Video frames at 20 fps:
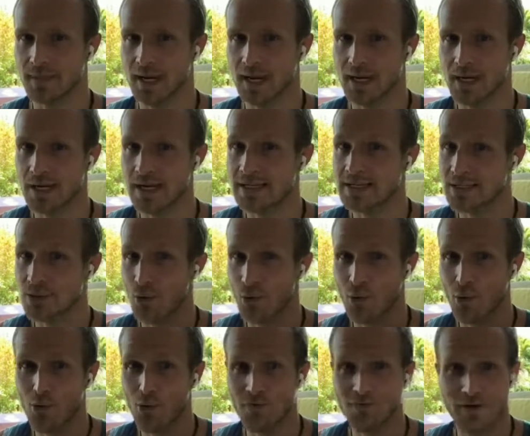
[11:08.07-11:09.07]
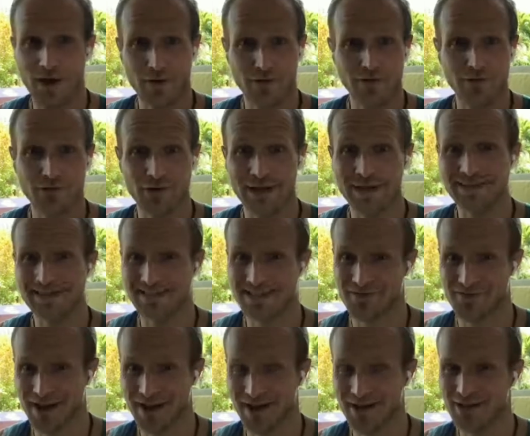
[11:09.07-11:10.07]
Right? It's all very
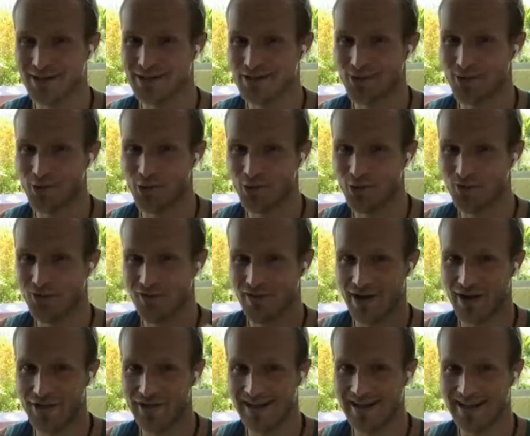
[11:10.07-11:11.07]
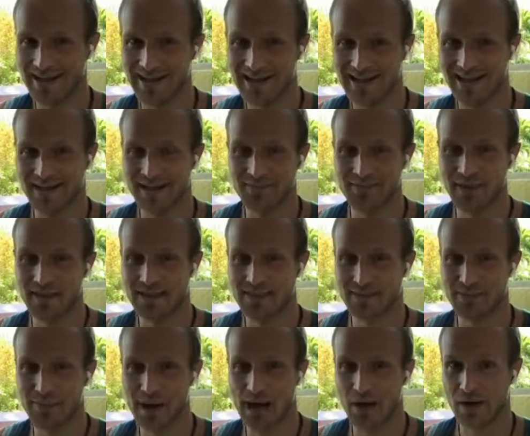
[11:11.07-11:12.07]
relative here. It's
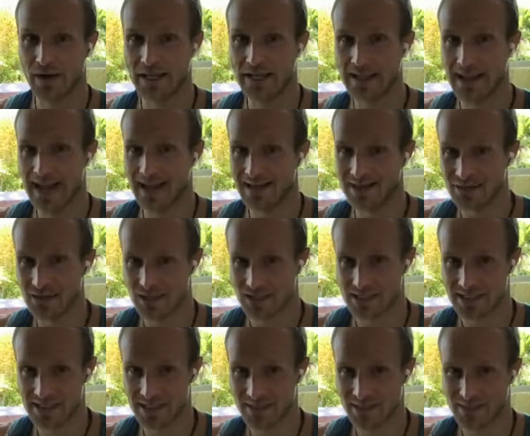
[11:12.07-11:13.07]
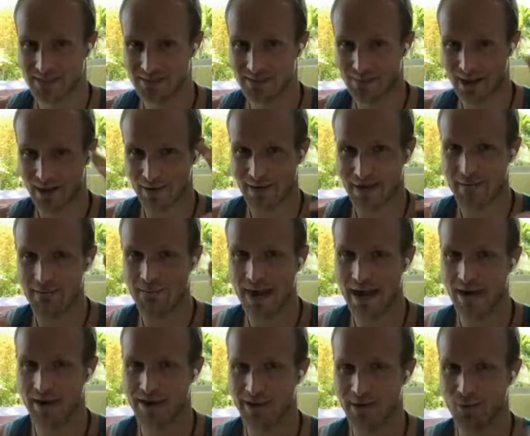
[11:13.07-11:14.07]
about analogies here. It's about
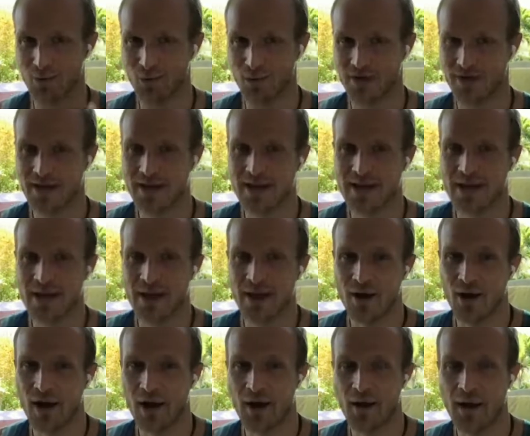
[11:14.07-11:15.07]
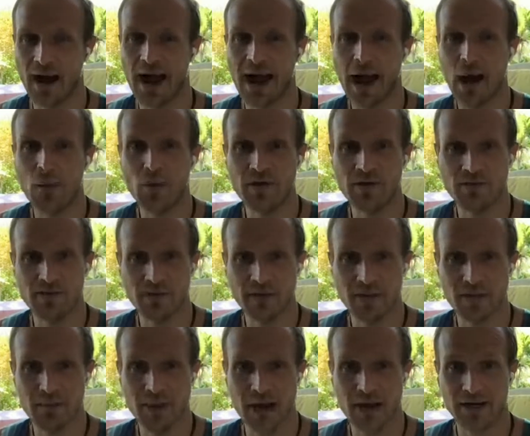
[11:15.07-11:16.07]
comparing how we
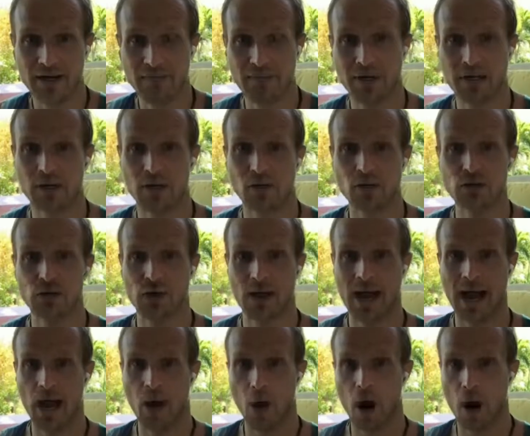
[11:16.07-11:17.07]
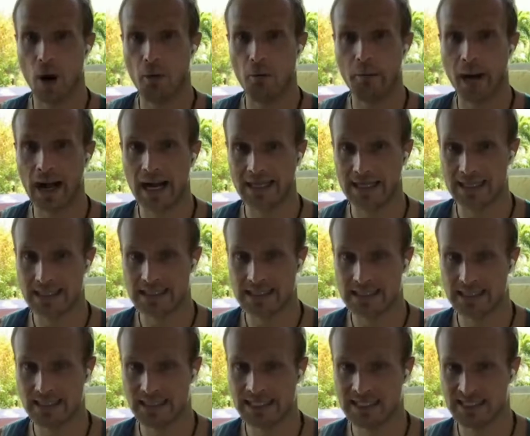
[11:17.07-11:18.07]
feel about it, but also how our
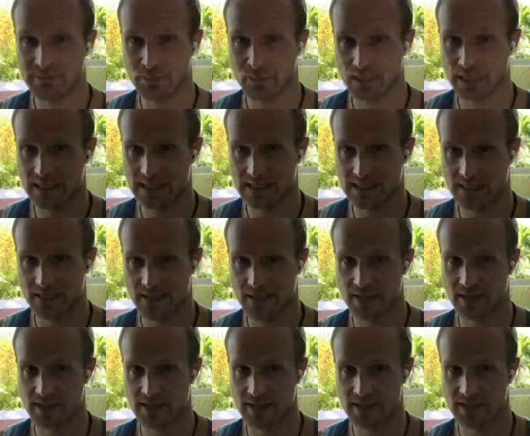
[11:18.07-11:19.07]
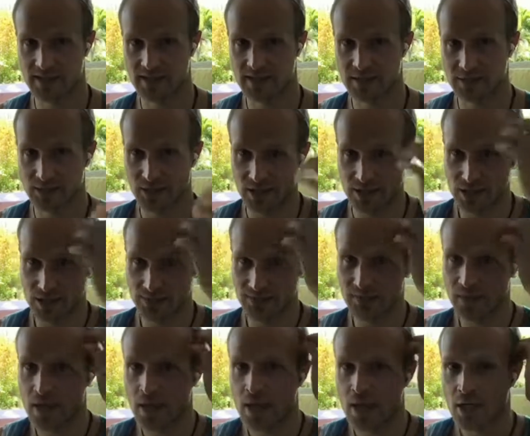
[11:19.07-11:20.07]
bodies express this situation.
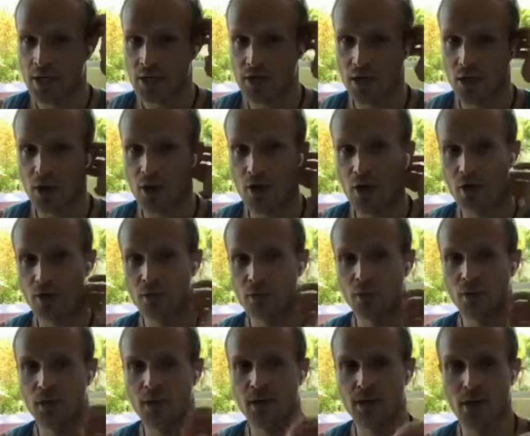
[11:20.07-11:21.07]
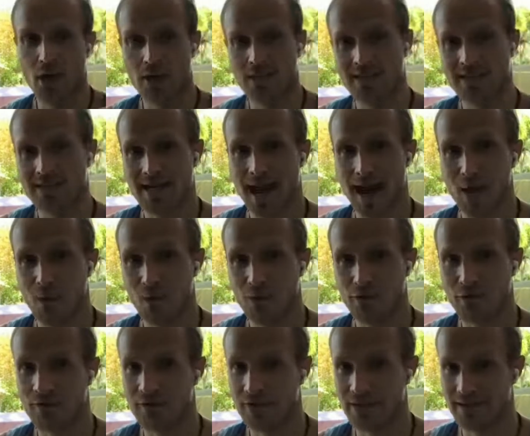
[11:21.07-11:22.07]
So we lost
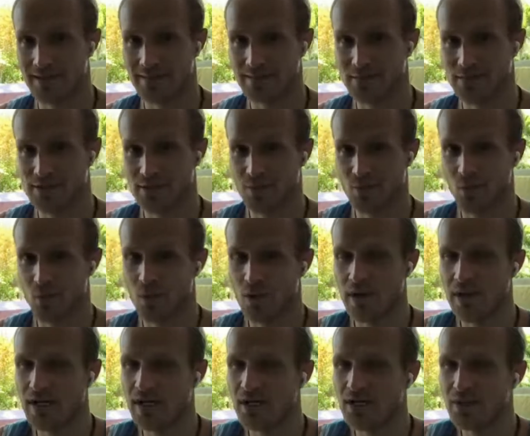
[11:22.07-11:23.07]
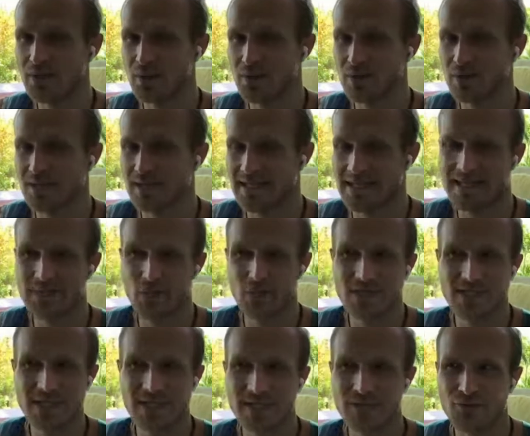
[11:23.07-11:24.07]
our freedoms.
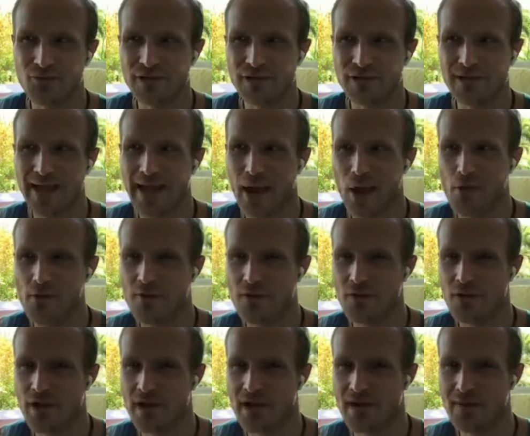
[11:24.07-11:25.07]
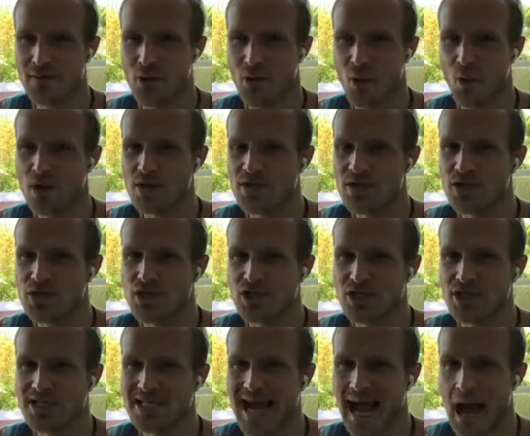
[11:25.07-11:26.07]
Was it really our freedom, or was it
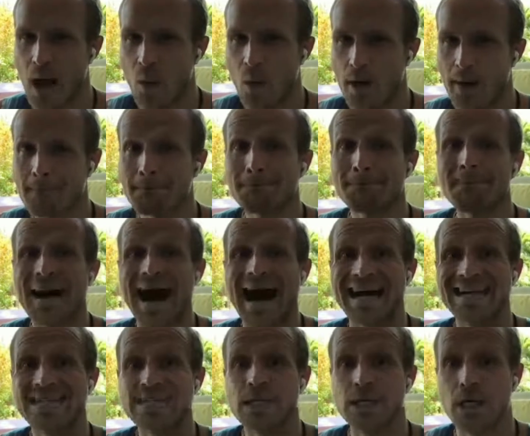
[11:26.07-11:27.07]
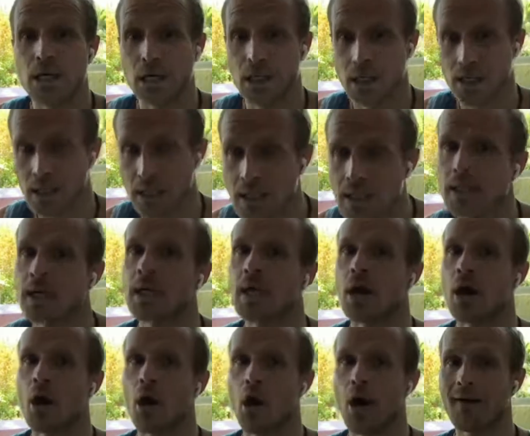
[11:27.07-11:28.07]
just our pattern
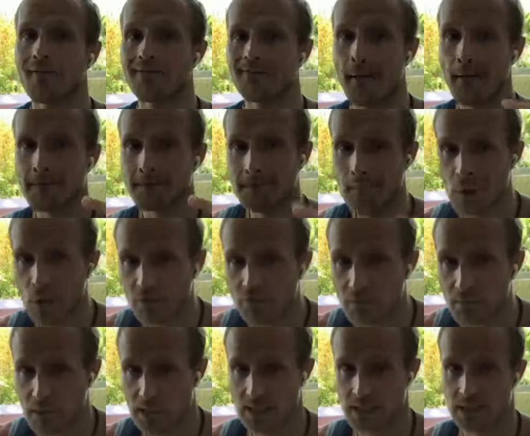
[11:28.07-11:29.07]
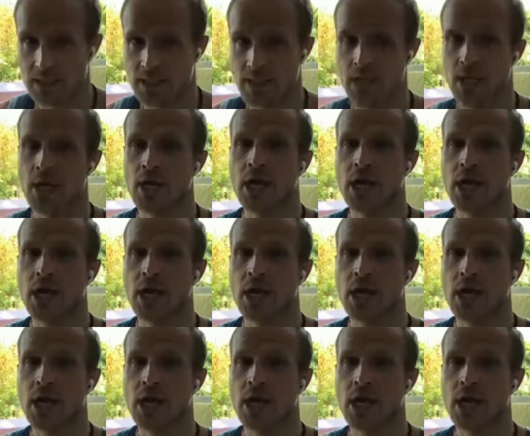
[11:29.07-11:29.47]
of movement